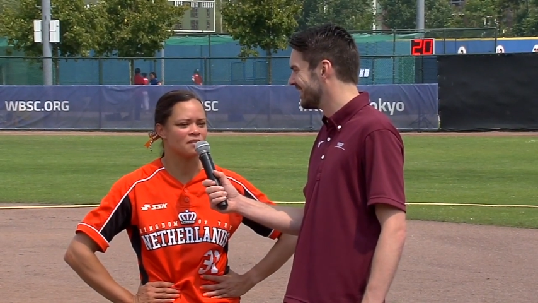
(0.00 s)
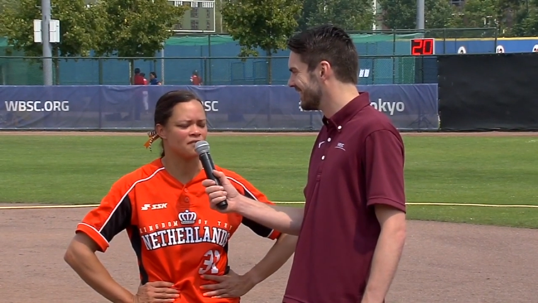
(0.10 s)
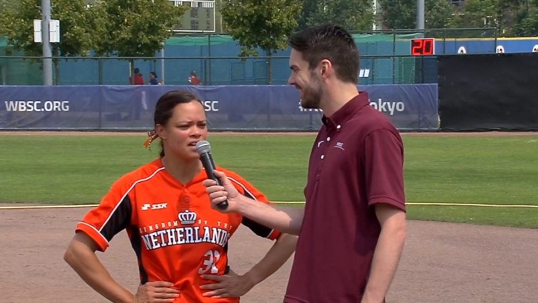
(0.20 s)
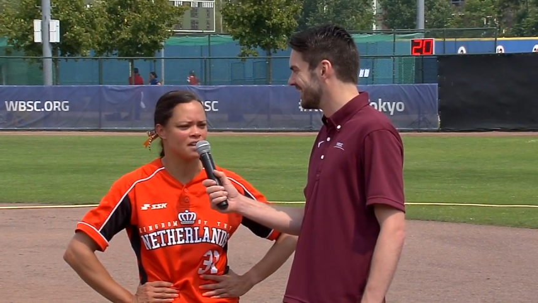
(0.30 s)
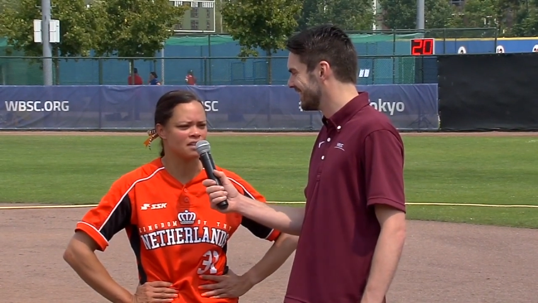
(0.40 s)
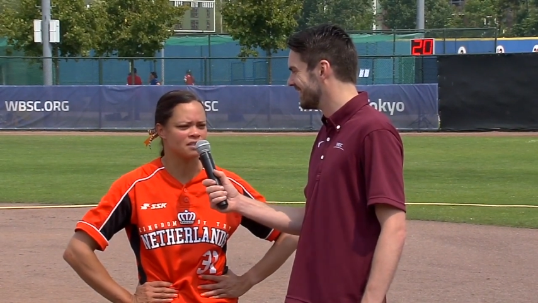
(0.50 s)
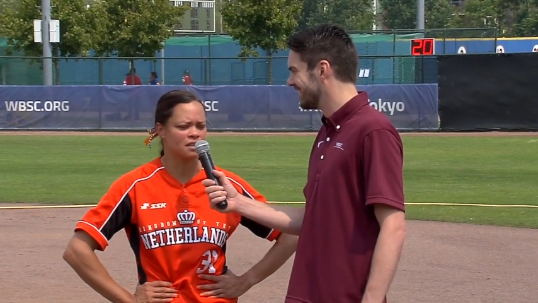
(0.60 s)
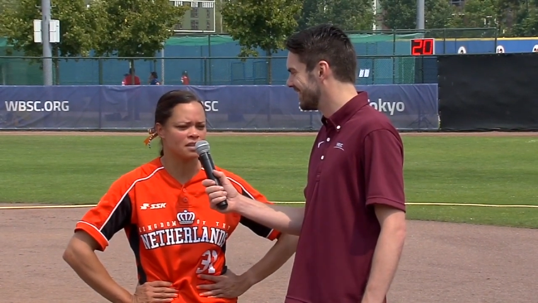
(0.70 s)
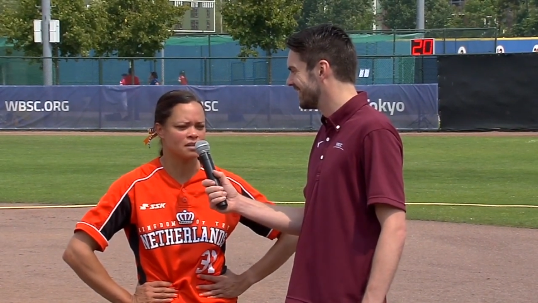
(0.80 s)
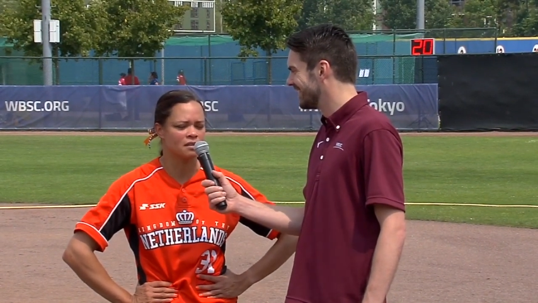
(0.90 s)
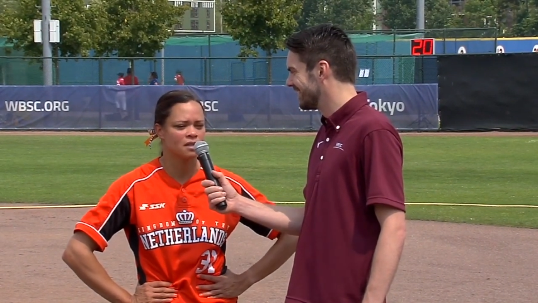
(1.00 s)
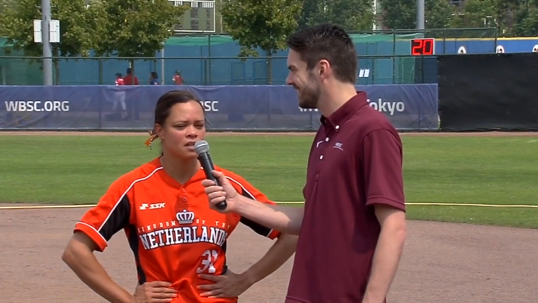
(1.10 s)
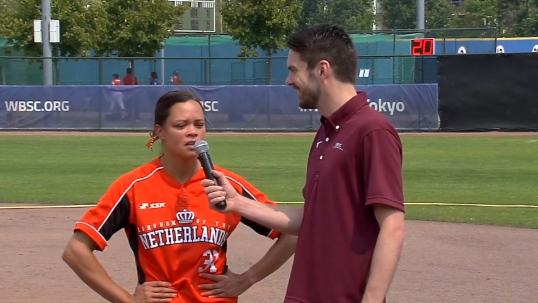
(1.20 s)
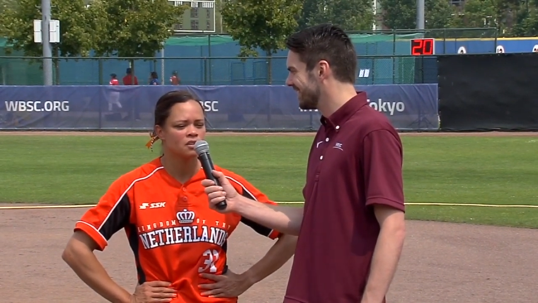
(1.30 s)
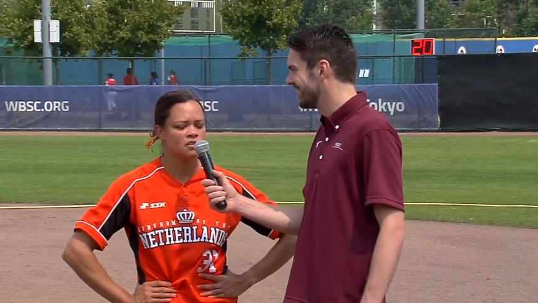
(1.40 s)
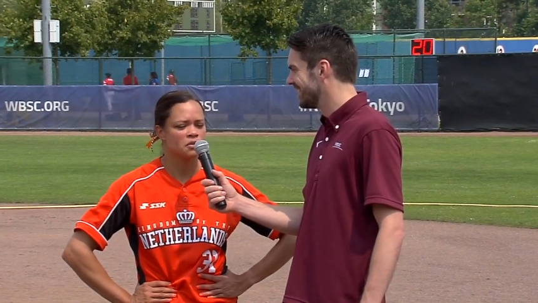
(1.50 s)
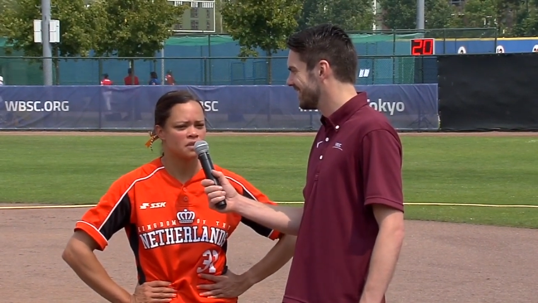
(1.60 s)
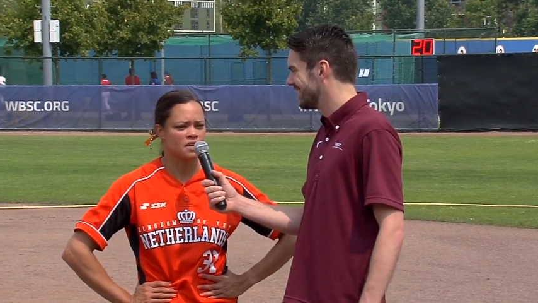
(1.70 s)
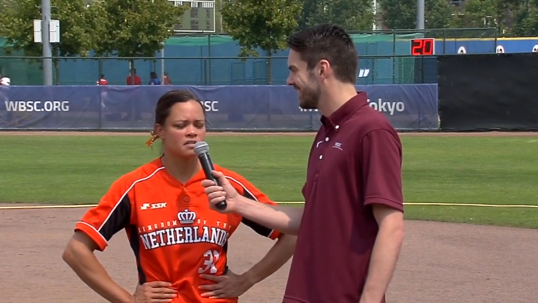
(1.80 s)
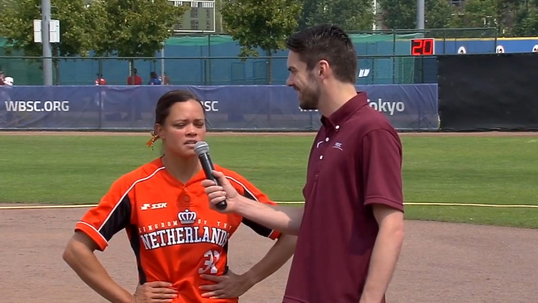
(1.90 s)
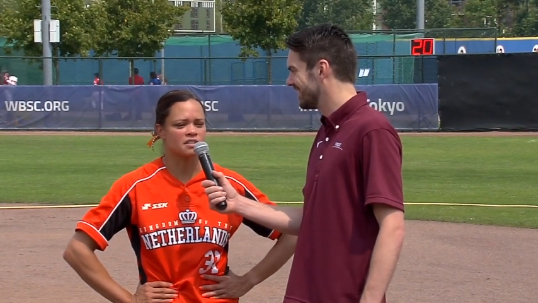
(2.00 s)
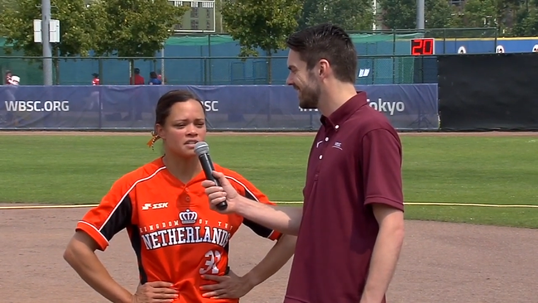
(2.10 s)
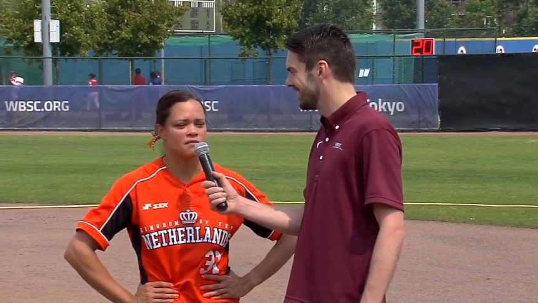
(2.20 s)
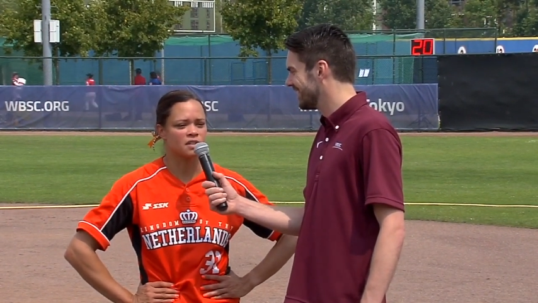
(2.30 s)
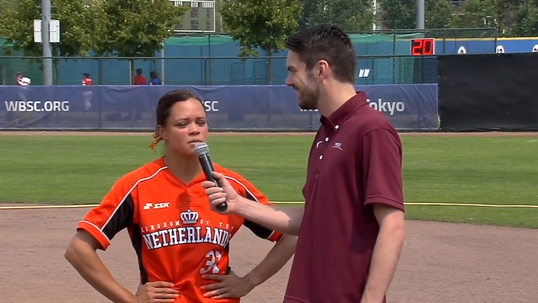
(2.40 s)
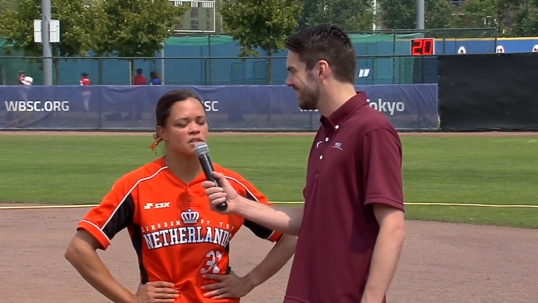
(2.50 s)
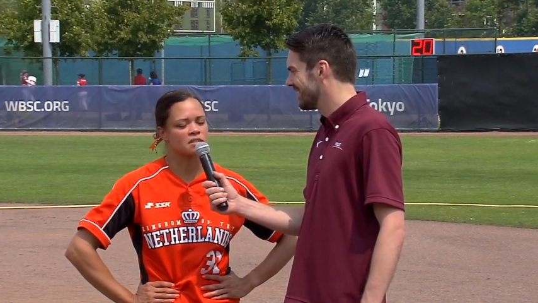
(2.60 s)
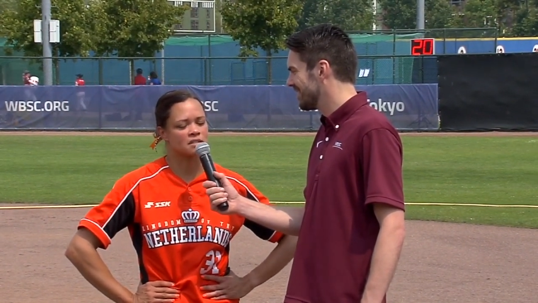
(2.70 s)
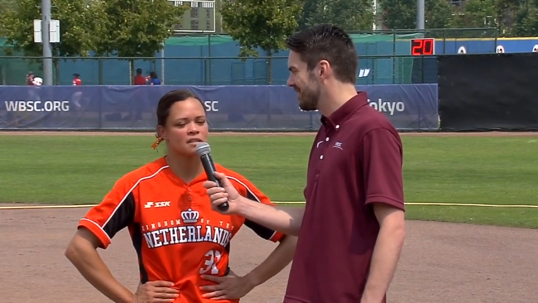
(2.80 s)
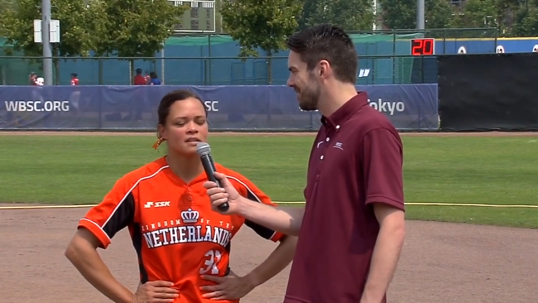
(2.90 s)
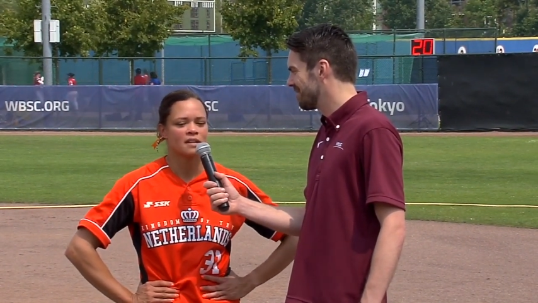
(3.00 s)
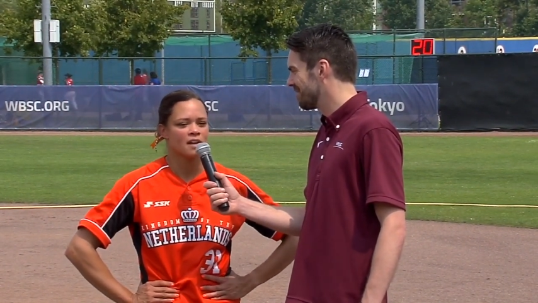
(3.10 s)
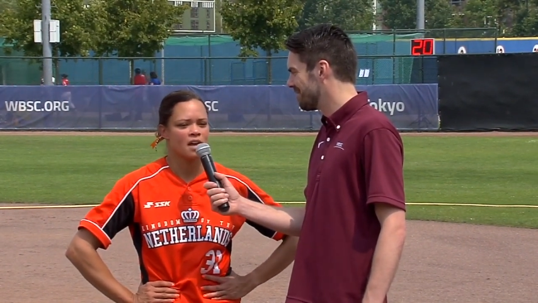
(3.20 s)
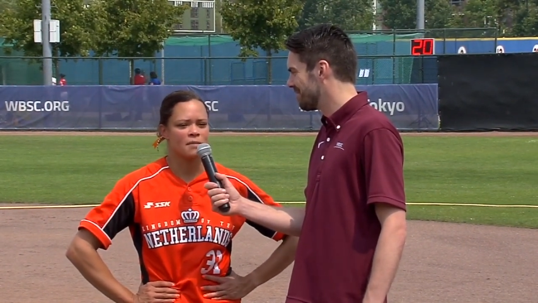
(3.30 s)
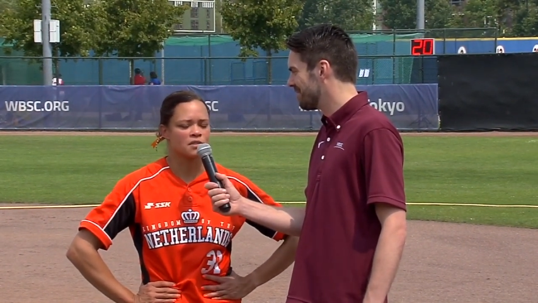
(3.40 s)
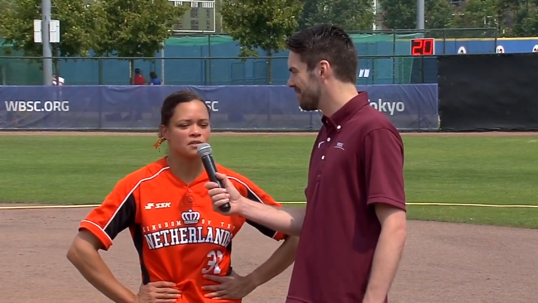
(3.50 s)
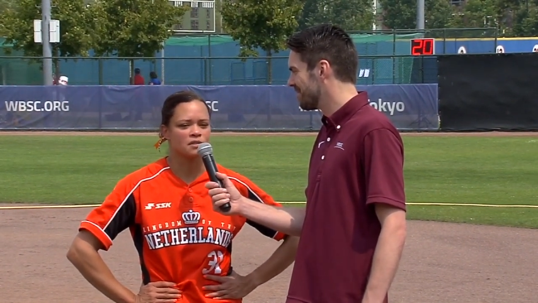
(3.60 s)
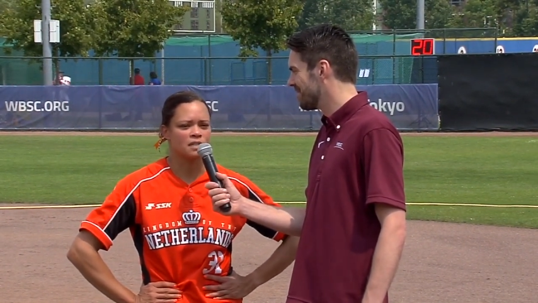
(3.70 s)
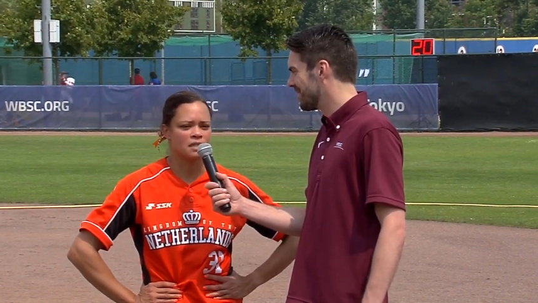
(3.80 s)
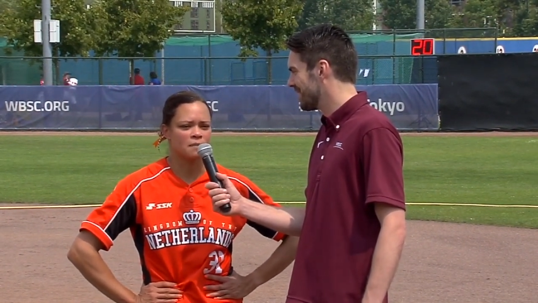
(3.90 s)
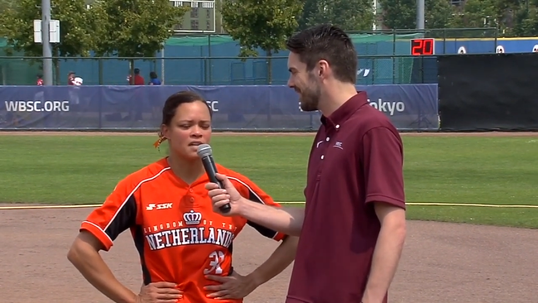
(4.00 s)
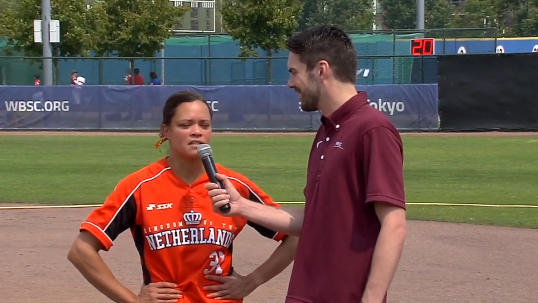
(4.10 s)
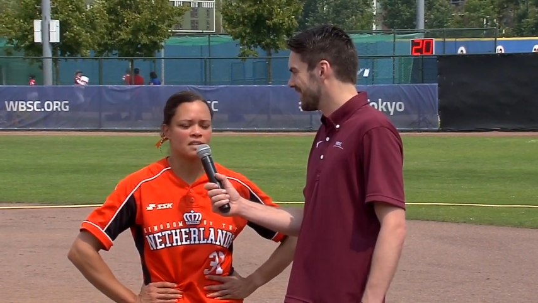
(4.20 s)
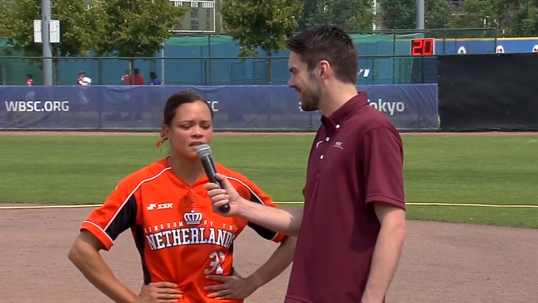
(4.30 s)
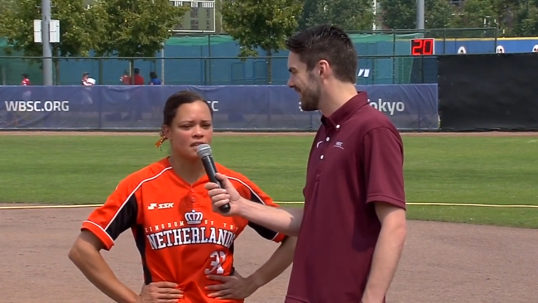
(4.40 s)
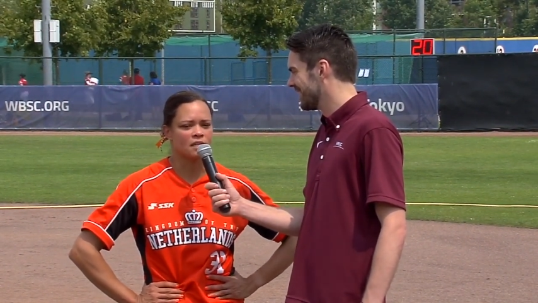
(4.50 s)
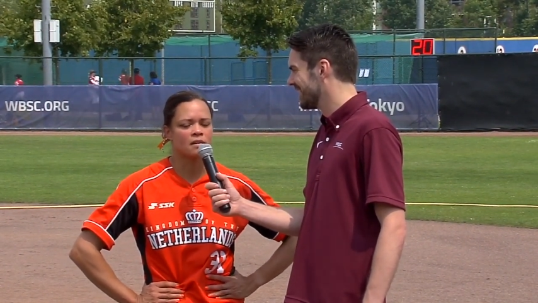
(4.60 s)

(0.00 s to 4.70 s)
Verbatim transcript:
Speaker 1: qualifier in uh, 2007 was absolutely amazing,